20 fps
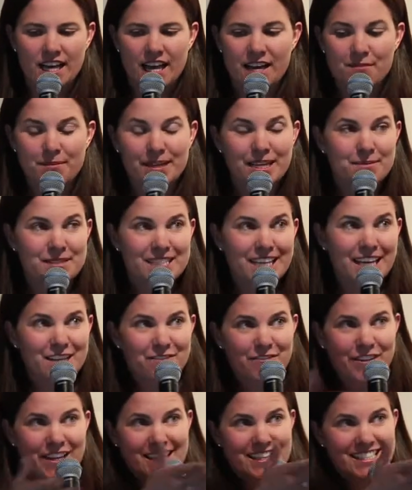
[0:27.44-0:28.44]
Uh, my name is
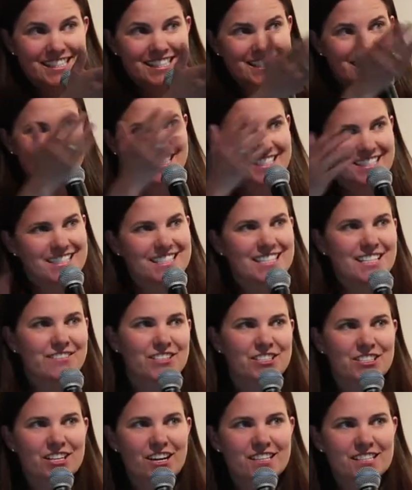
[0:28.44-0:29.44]
Katy Fike. This is
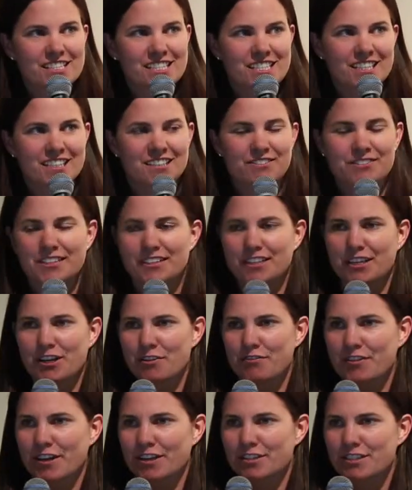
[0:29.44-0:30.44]
Stephen Johnston, and we're the
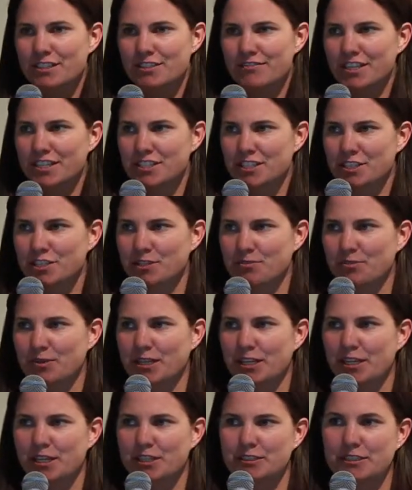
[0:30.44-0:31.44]
co-founders of Aging
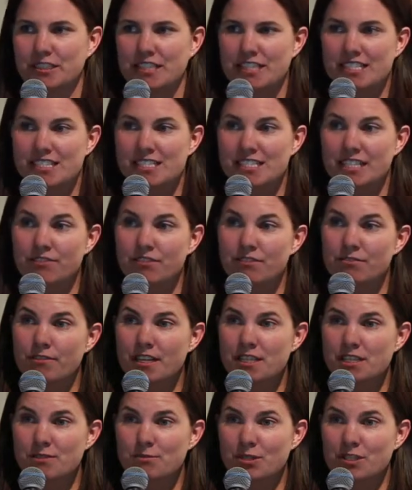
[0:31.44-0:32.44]
2.0. Stephen
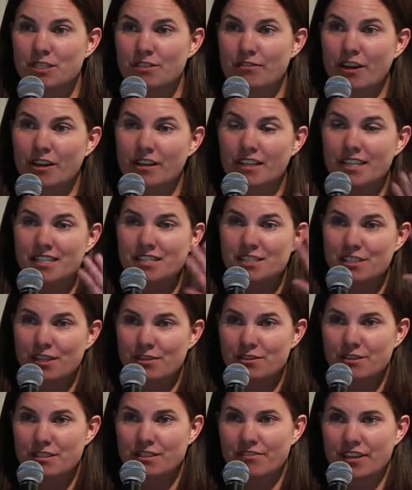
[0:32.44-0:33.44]
runs most of our East
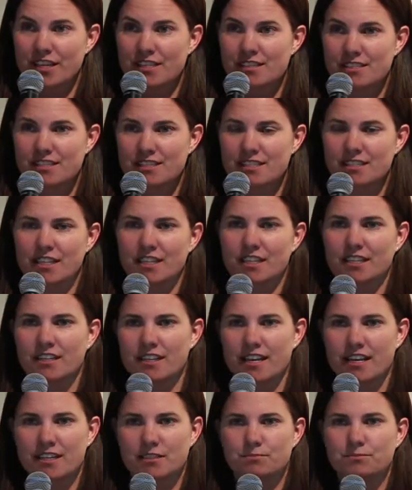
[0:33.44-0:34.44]
Coast events
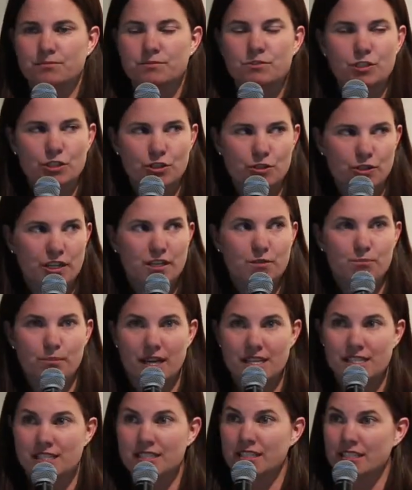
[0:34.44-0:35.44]
in um, New York,
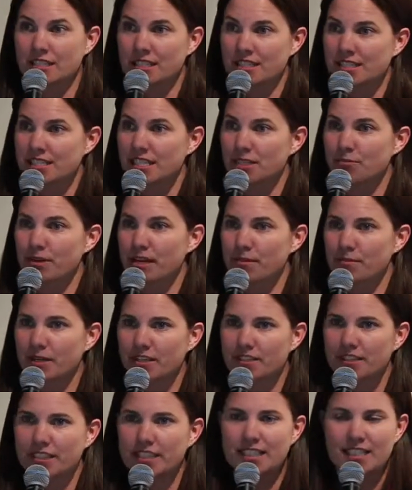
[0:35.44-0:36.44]
Boston, D.C.
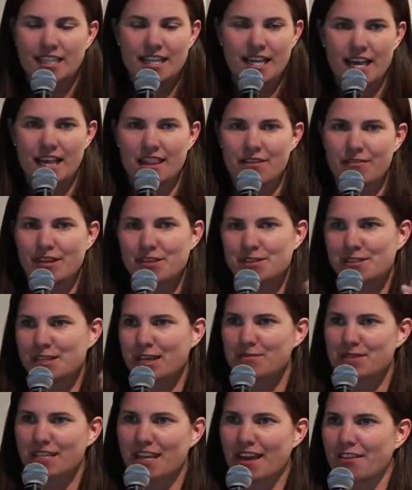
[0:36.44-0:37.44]
primarily, and then we also
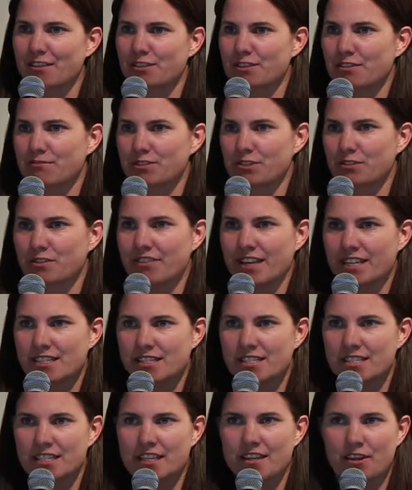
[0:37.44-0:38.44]
come together to do
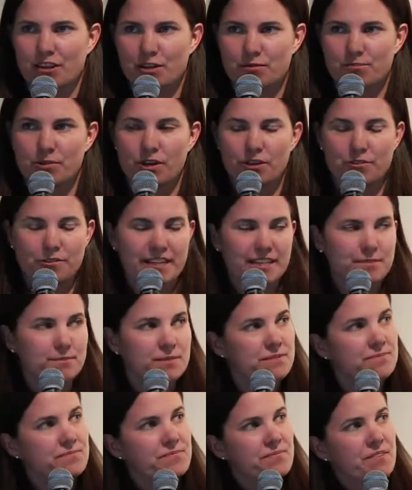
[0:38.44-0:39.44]
events and other
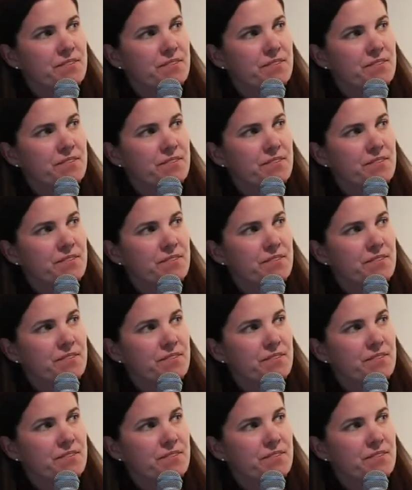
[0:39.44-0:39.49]
programs.